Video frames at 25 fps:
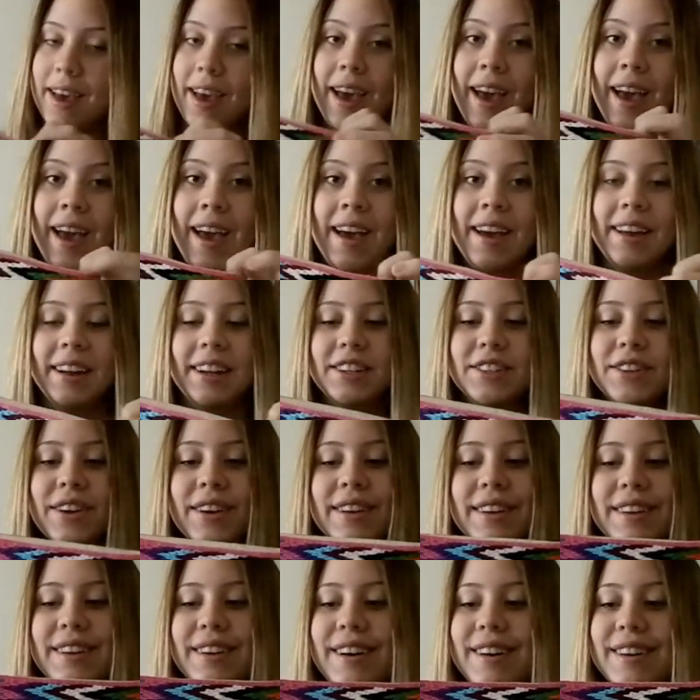And I
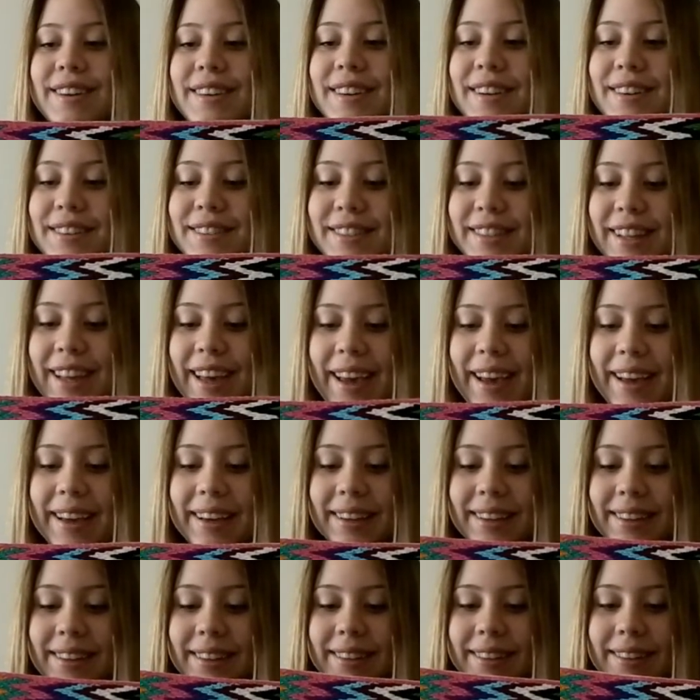turned it on and I was
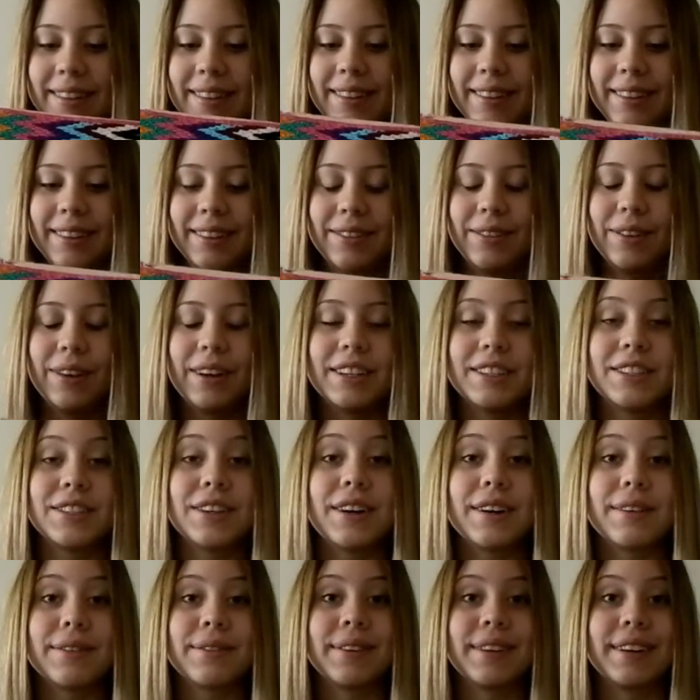like, well, I
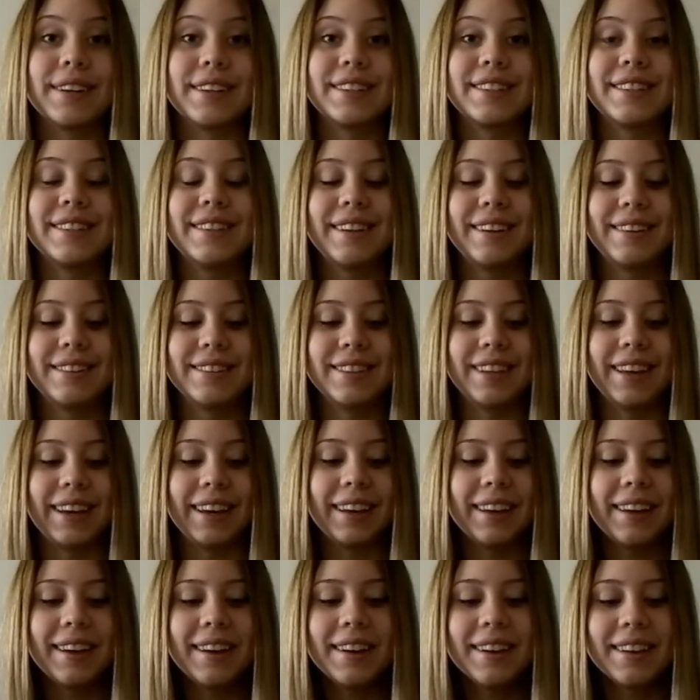saw it first and then I was
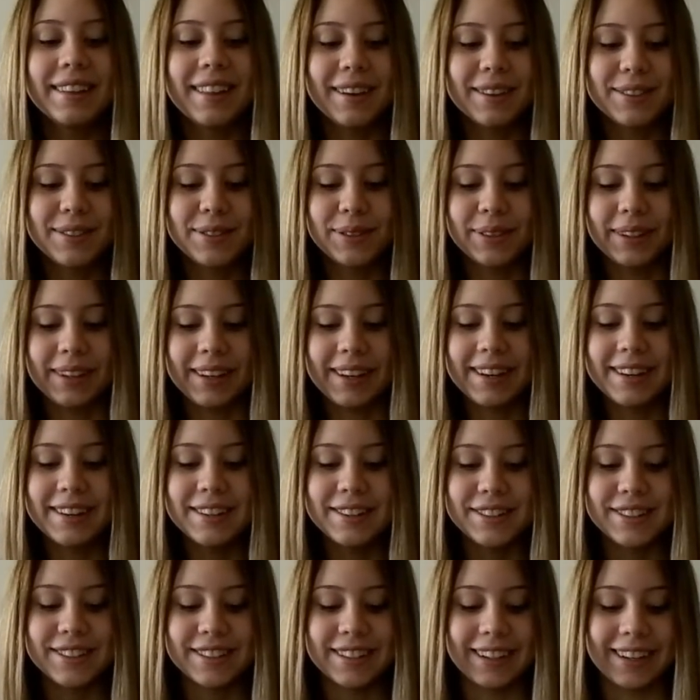like, that's really
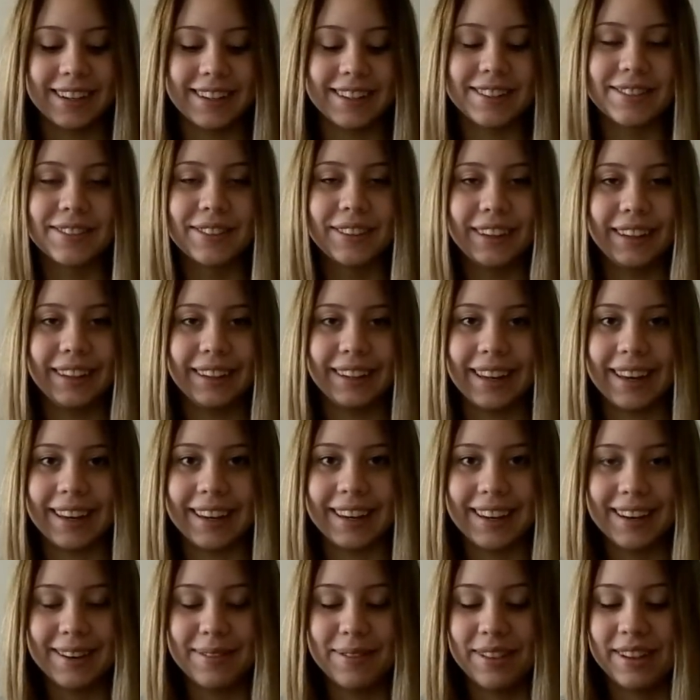interesting. I didn't really
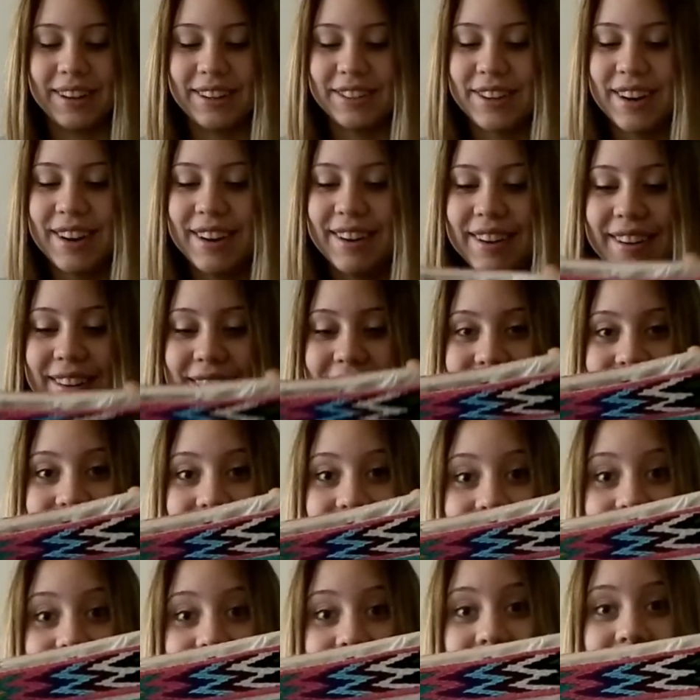like it, but then I tried it on and I was
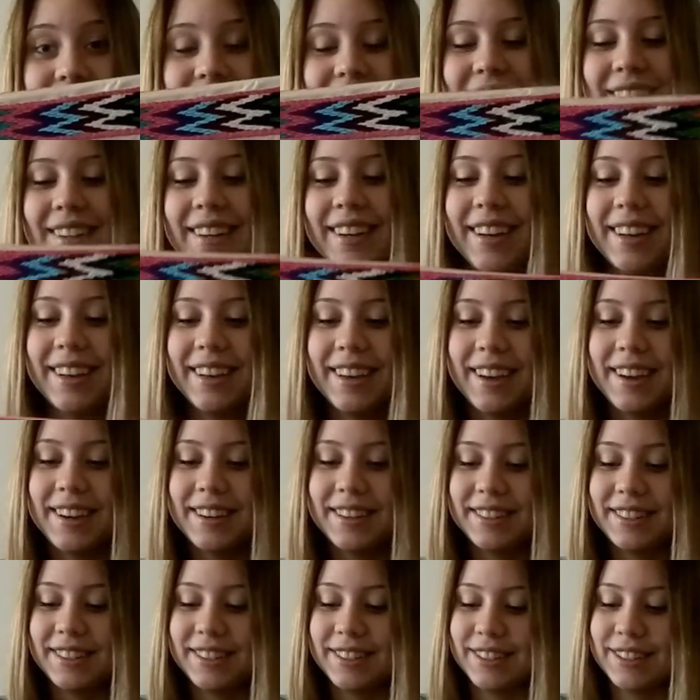like, oh,
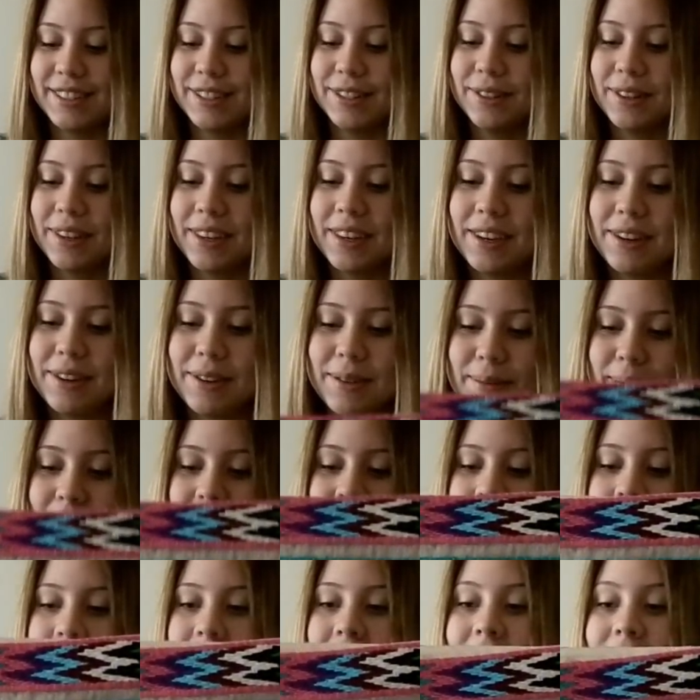it's just so cute.
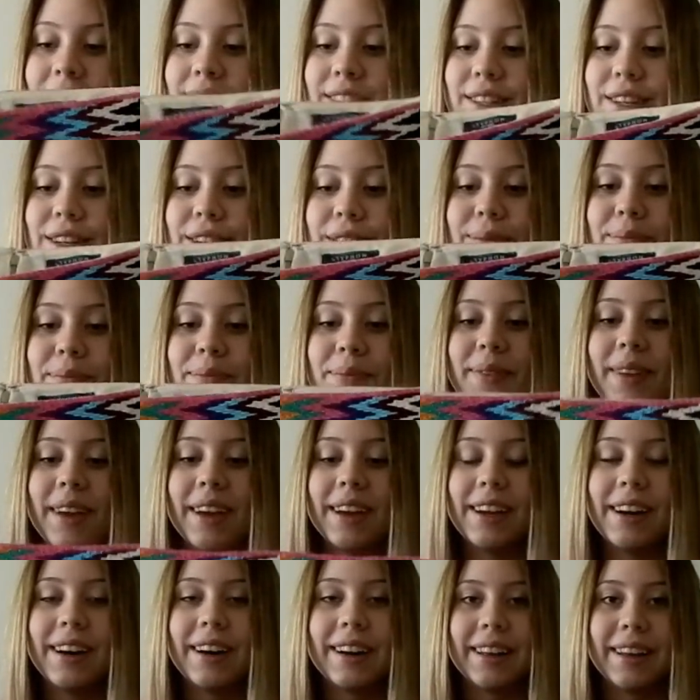And so I
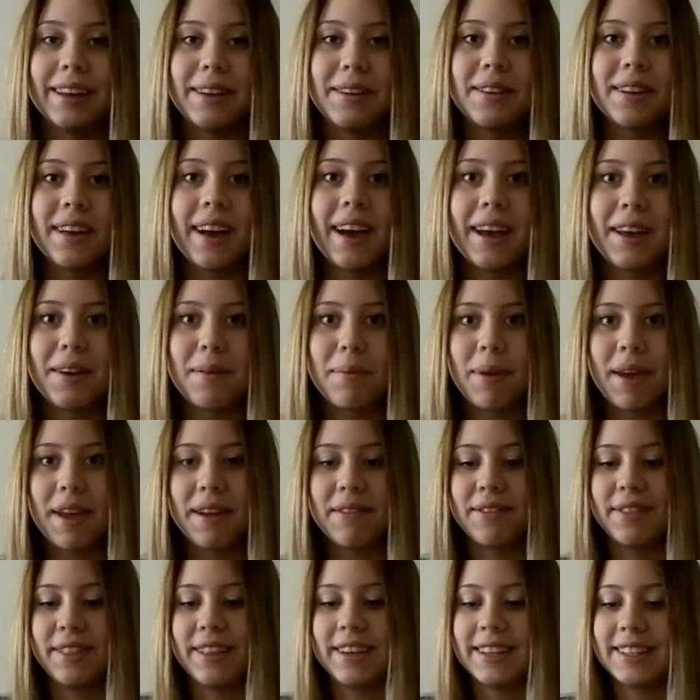got it. I had to pay
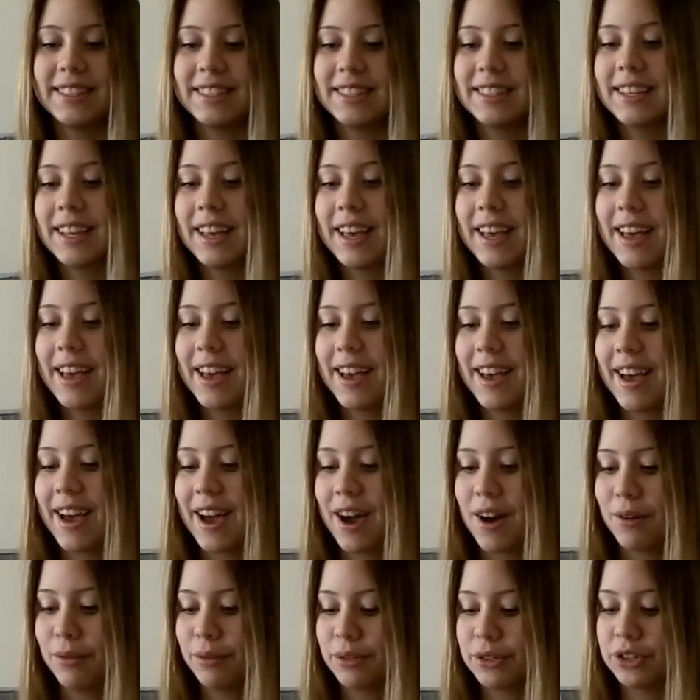for this.
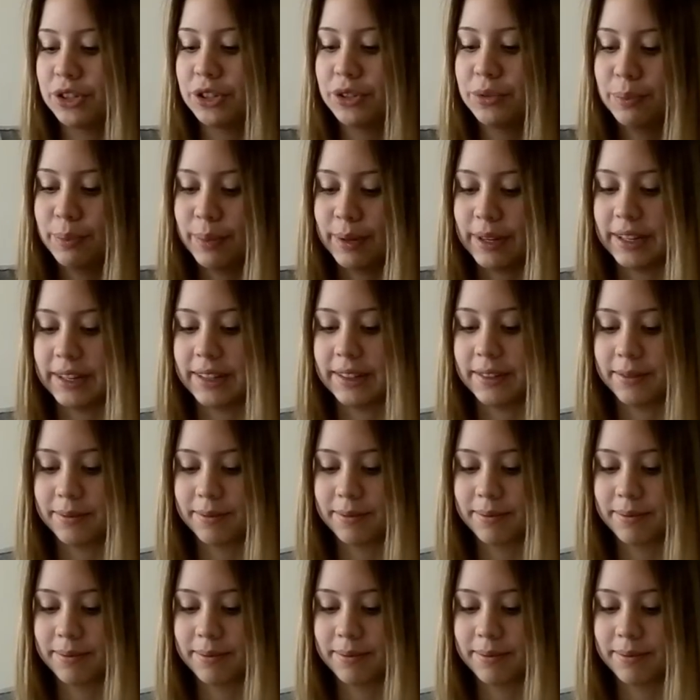Ouch, but